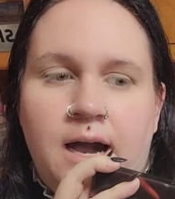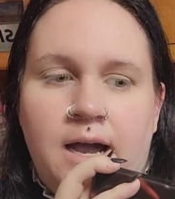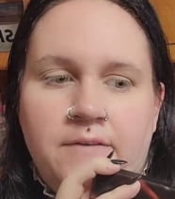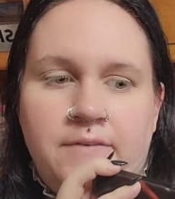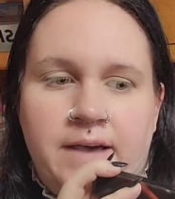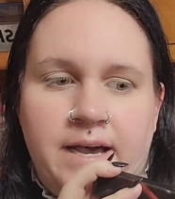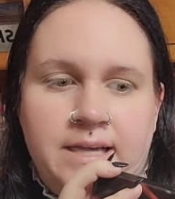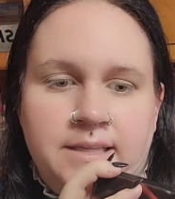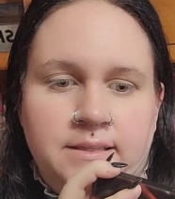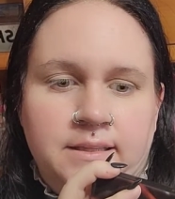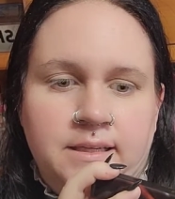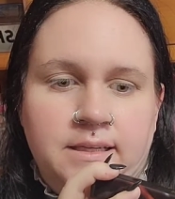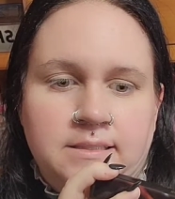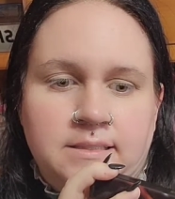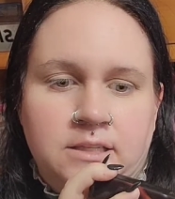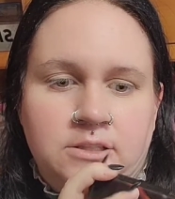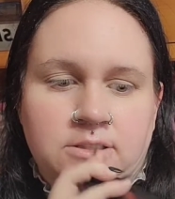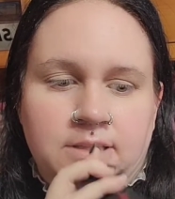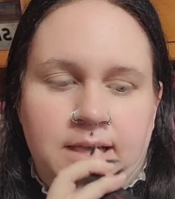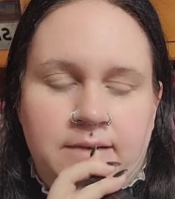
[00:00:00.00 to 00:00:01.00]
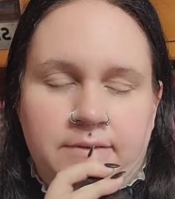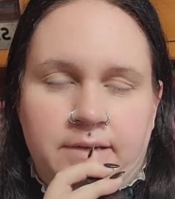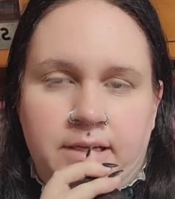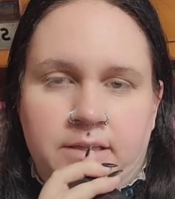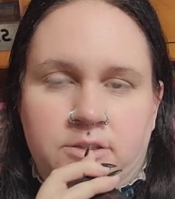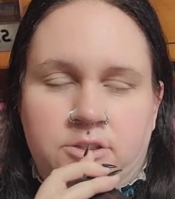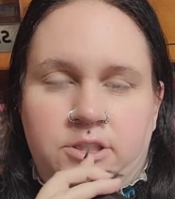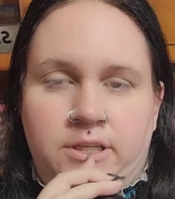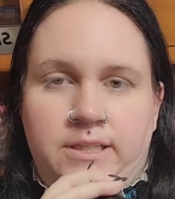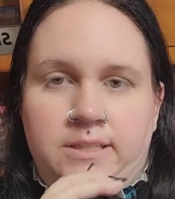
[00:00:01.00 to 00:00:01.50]
I've had this. I just haven't
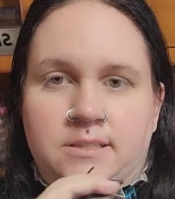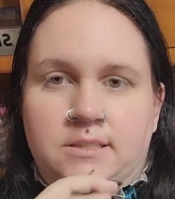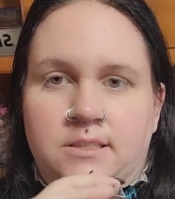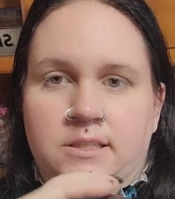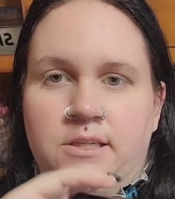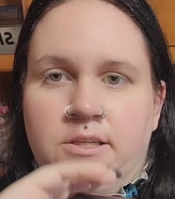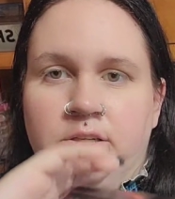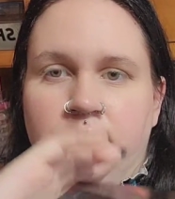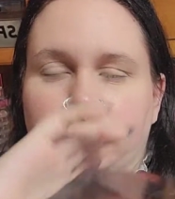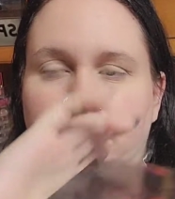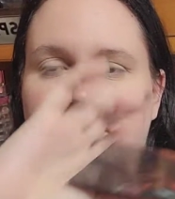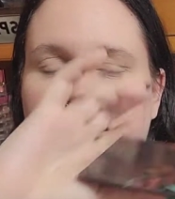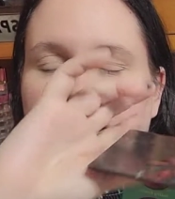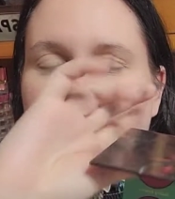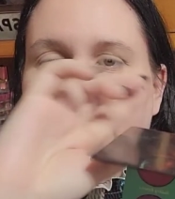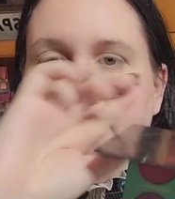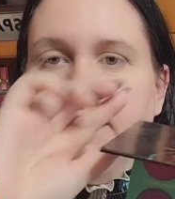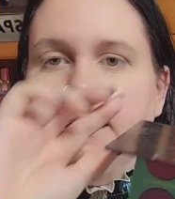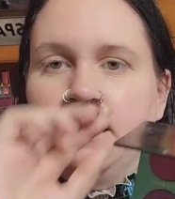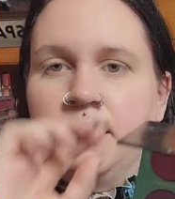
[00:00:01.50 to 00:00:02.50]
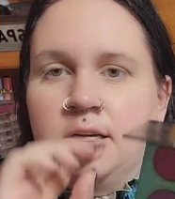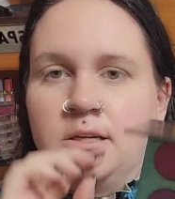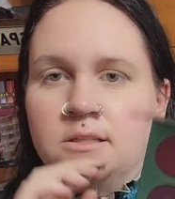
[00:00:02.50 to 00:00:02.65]
had the chance to use it.